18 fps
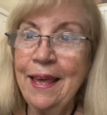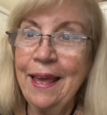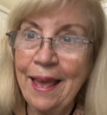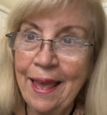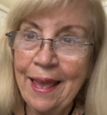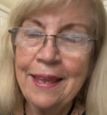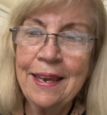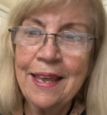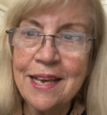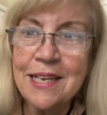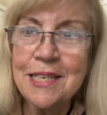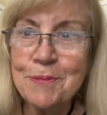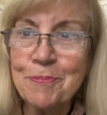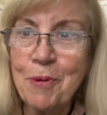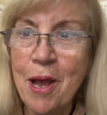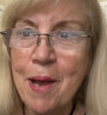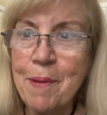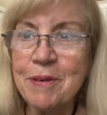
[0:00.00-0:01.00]
And as
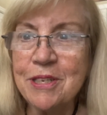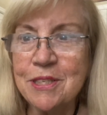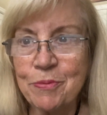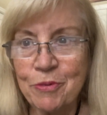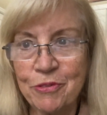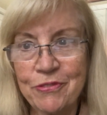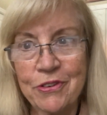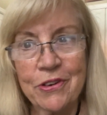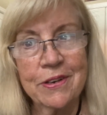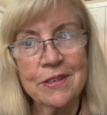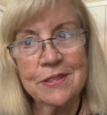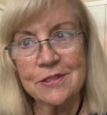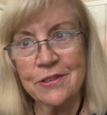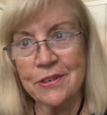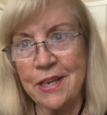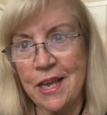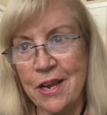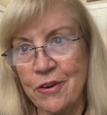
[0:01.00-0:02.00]
promised, we're focused
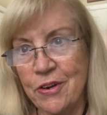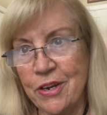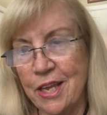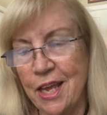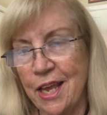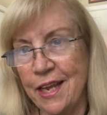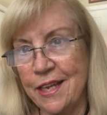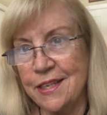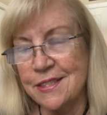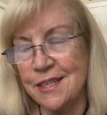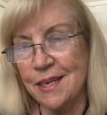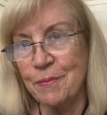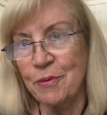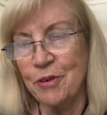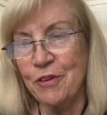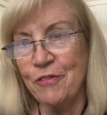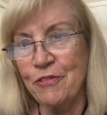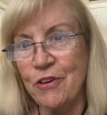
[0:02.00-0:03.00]
on hurricanes, and
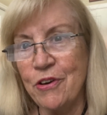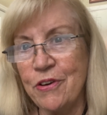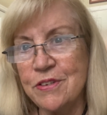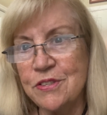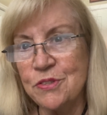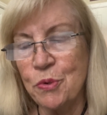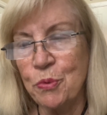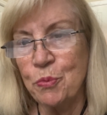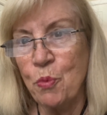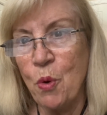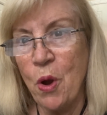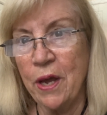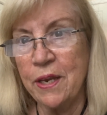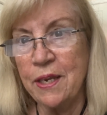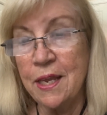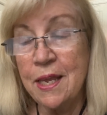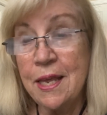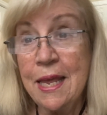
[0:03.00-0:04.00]
I'm going to focus on
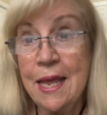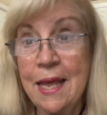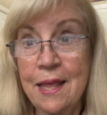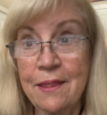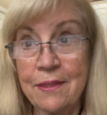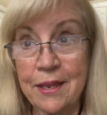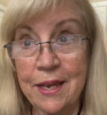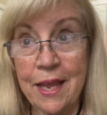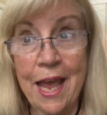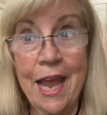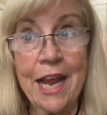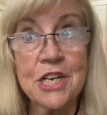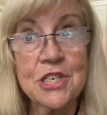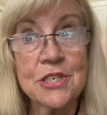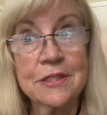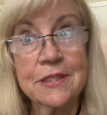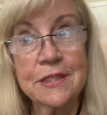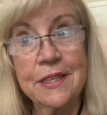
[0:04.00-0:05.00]
one that
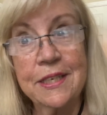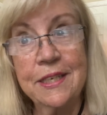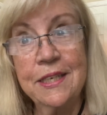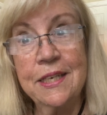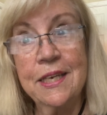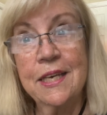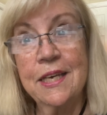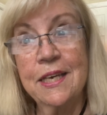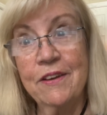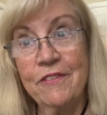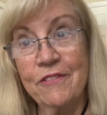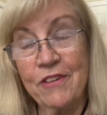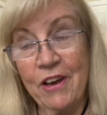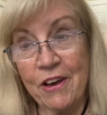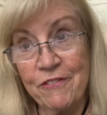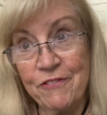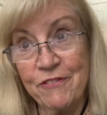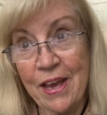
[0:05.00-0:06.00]
actually
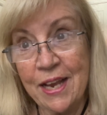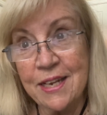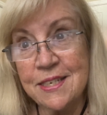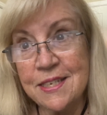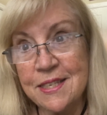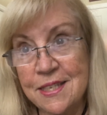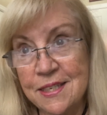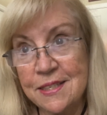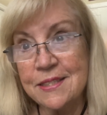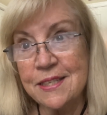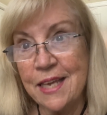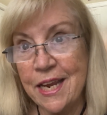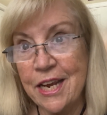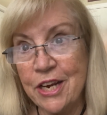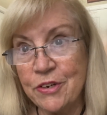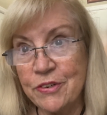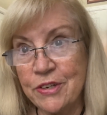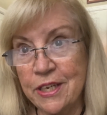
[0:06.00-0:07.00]
affected this
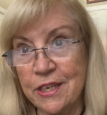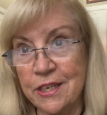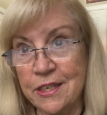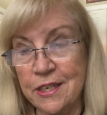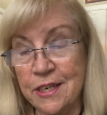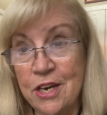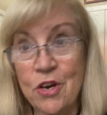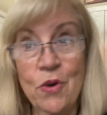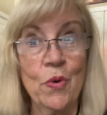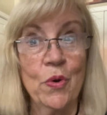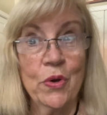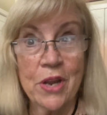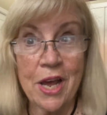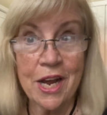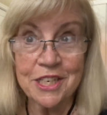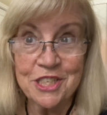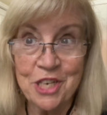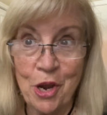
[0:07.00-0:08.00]
area on
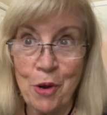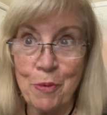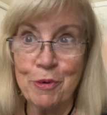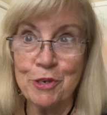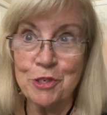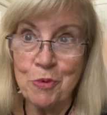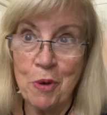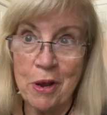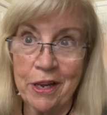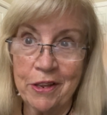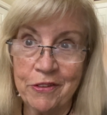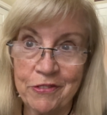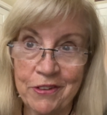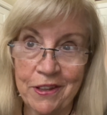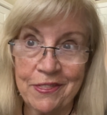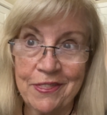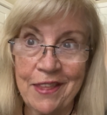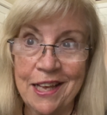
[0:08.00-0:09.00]
October
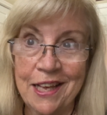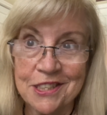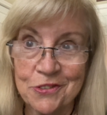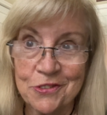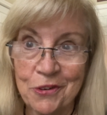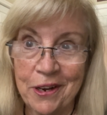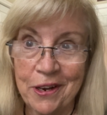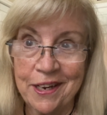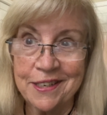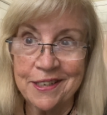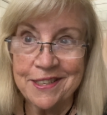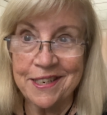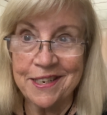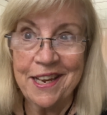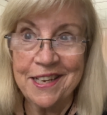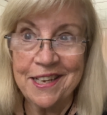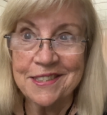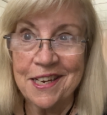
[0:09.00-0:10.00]
25th. That's right,
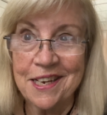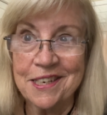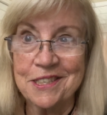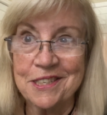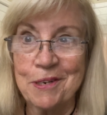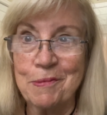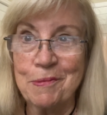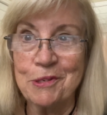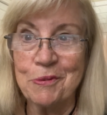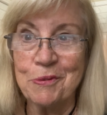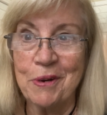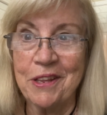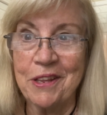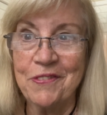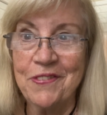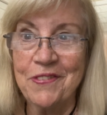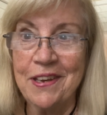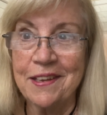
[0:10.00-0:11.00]
today's October
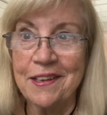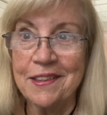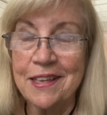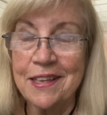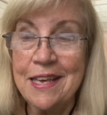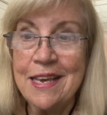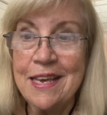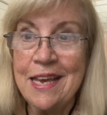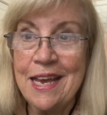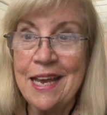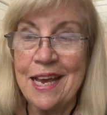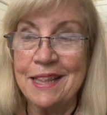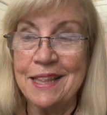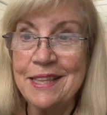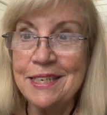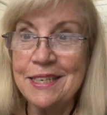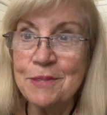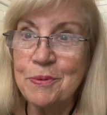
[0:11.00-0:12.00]
25th,
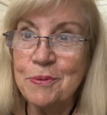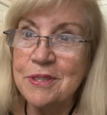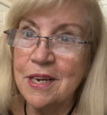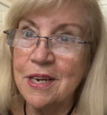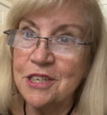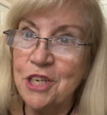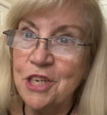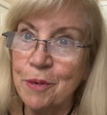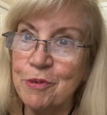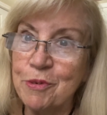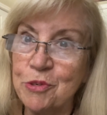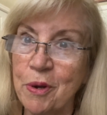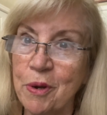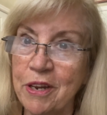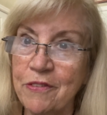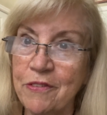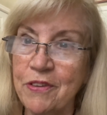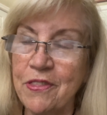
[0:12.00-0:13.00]
and this was October
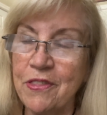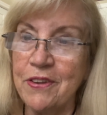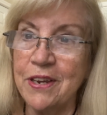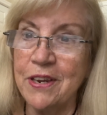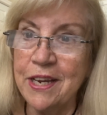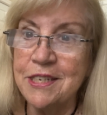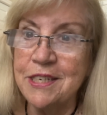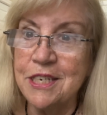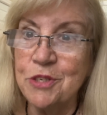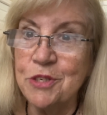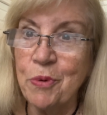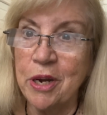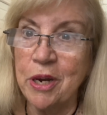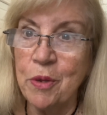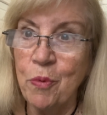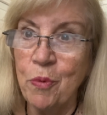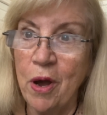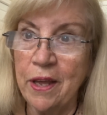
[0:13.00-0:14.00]
25th of
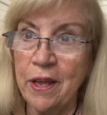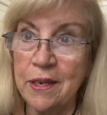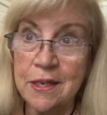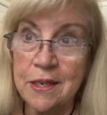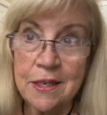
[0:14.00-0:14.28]
1921,